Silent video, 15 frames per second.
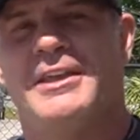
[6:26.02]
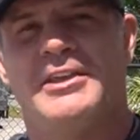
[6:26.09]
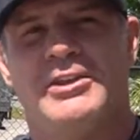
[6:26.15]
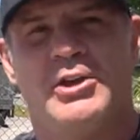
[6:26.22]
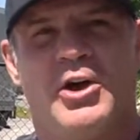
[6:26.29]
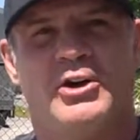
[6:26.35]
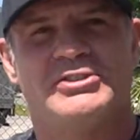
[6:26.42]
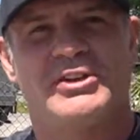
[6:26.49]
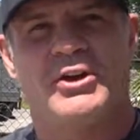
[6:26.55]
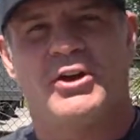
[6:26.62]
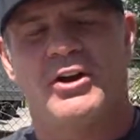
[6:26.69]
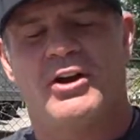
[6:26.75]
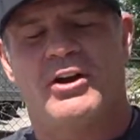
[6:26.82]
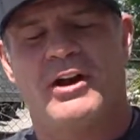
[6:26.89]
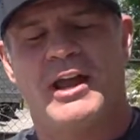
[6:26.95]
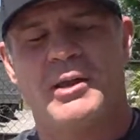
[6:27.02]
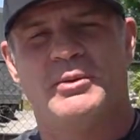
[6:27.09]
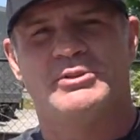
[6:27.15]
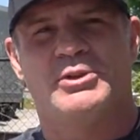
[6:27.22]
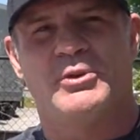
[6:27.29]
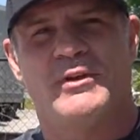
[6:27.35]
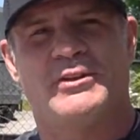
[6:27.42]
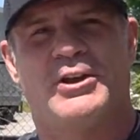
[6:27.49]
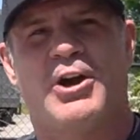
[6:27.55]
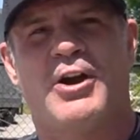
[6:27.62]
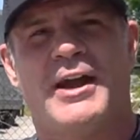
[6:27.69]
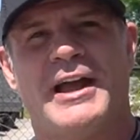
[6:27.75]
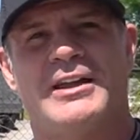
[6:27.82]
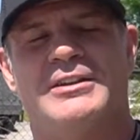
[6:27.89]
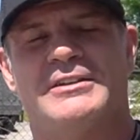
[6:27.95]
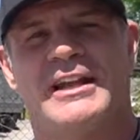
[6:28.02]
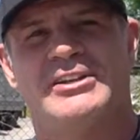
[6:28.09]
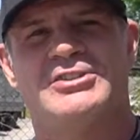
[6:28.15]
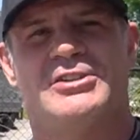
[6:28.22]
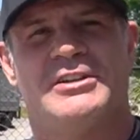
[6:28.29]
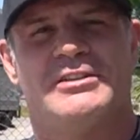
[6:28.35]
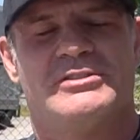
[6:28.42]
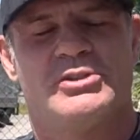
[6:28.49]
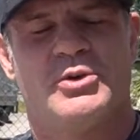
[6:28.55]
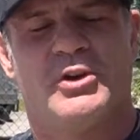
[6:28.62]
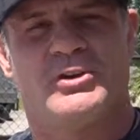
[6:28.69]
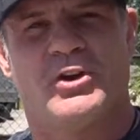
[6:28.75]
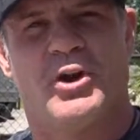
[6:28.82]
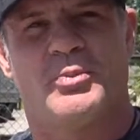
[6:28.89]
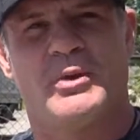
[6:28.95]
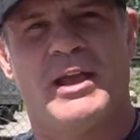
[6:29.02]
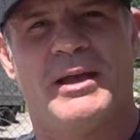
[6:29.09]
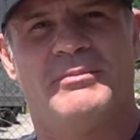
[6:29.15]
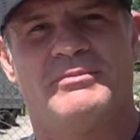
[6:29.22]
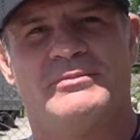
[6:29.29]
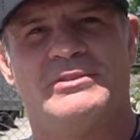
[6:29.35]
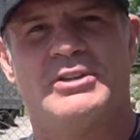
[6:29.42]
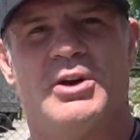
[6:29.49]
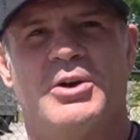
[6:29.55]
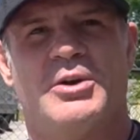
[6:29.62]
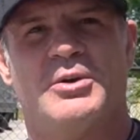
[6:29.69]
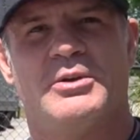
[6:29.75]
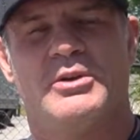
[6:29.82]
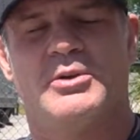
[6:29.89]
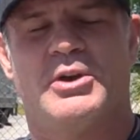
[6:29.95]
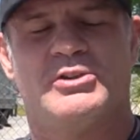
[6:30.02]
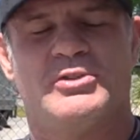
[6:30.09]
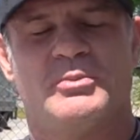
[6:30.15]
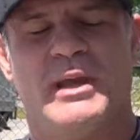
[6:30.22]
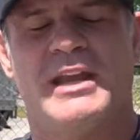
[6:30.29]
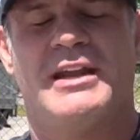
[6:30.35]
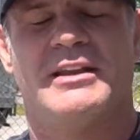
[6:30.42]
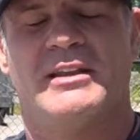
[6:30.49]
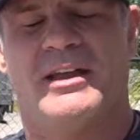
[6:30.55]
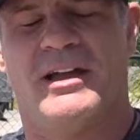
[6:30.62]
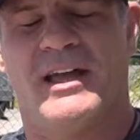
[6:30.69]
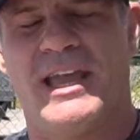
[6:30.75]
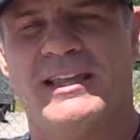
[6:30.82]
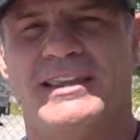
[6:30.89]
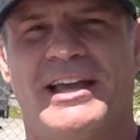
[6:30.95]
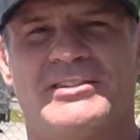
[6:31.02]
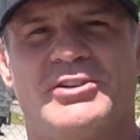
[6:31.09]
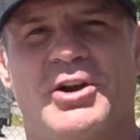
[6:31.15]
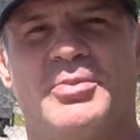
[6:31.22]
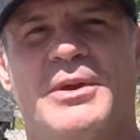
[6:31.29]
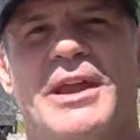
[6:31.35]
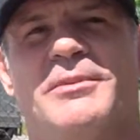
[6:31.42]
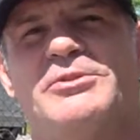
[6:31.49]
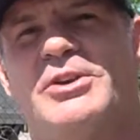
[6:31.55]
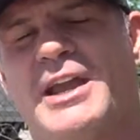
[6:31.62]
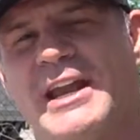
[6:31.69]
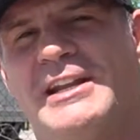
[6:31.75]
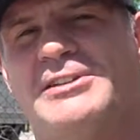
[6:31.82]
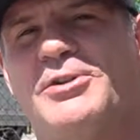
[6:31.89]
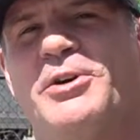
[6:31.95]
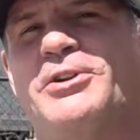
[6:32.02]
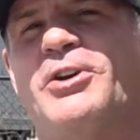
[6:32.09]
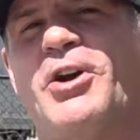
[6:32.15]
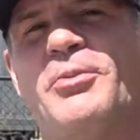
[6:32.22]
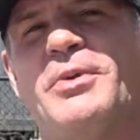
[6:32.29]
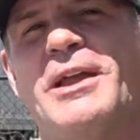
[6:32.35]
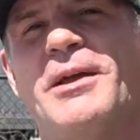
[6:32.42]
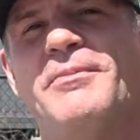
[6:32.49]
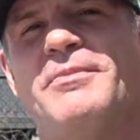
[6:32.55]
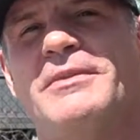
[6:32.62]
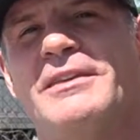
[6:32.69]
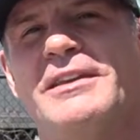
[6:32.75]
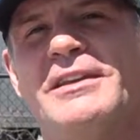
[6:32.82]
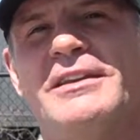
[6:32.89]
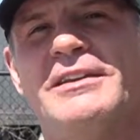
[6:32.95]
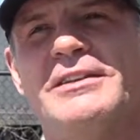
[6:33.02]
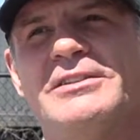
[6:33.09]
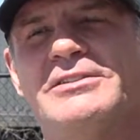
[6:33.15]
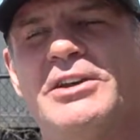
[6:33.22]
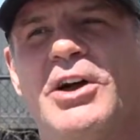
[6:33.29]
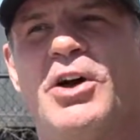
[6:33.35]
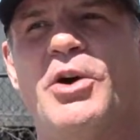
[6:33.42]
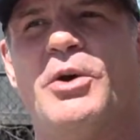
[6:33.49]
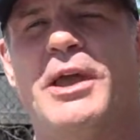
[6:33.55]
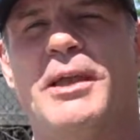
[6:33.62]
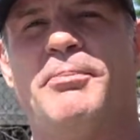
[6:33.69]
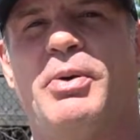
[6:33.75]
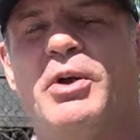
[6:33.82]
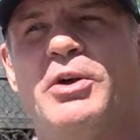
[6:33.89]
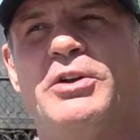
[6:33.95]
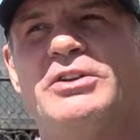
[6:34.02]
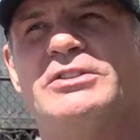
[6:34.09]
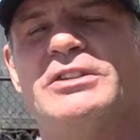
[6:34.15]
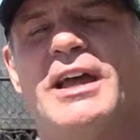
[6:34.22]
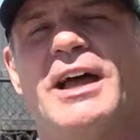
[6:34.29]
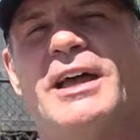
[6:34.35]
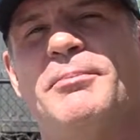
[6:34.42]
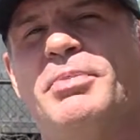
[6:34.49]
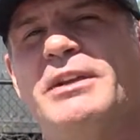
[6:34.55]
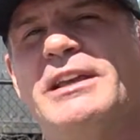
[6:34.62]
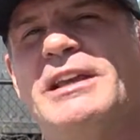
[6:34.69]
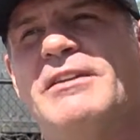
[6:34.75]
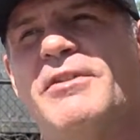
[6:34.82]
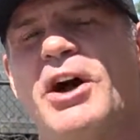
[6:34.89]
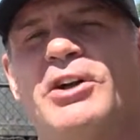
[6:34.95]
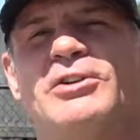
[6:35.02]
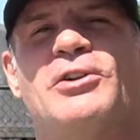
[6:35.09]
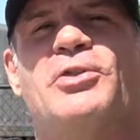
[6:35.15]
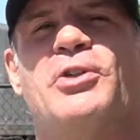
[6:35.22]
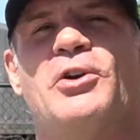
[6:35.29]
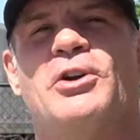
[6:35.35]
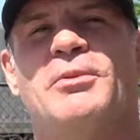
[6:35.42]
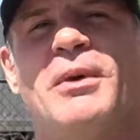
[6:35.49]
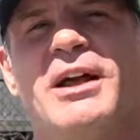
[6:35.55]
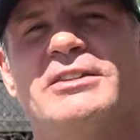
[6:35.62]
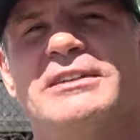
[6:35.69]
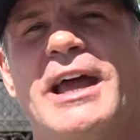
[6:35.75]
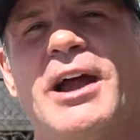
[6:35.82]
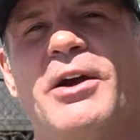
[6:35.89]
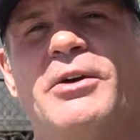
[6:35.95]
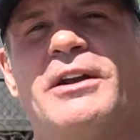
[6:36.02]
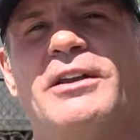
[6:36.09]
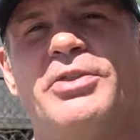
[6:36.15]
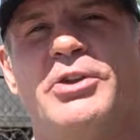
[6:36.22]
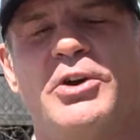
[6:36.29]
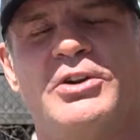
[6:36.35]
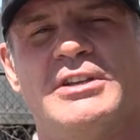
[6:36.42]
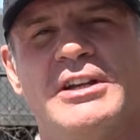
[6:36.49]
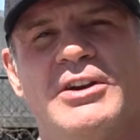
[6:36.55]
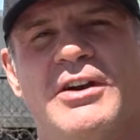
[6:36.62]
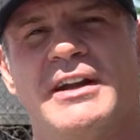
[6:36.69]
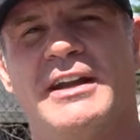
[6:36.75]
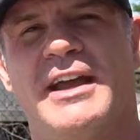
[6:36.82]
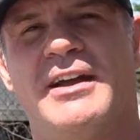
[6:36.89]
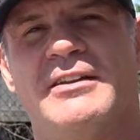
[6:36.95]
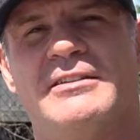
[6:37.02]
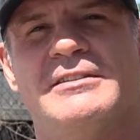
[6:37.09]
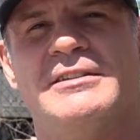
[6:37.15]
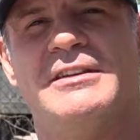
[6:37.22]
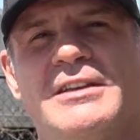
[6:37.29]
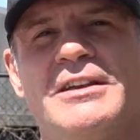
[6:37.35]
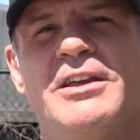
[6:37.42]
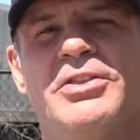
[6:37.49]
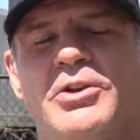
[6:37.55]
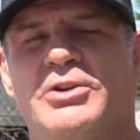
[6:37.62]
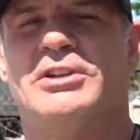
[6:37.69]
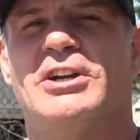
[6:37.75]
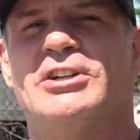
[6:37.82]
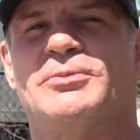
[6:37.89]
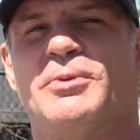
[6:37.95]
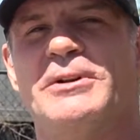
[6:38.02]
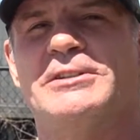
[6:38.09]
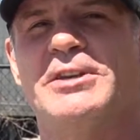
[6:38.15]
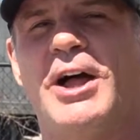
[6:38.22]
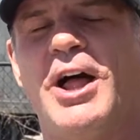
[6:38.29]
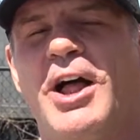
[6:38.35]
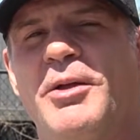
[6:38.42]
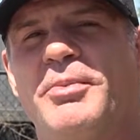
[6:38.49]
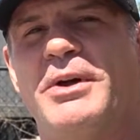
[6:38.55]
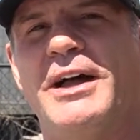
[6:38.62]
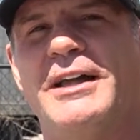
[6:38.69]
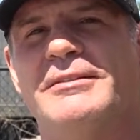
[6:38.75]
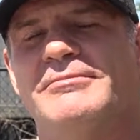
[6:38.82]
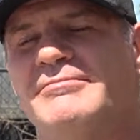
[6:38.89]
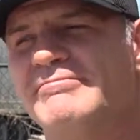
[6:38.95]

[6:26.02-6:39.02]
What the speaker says: you also are able to rev the car out an extra 200 RPM. So it goes from 8,000 RPM to 8,200 RPM. So it pulls, I believe, 130 miles an hour in third gear right now. Third gear is pretty tall, but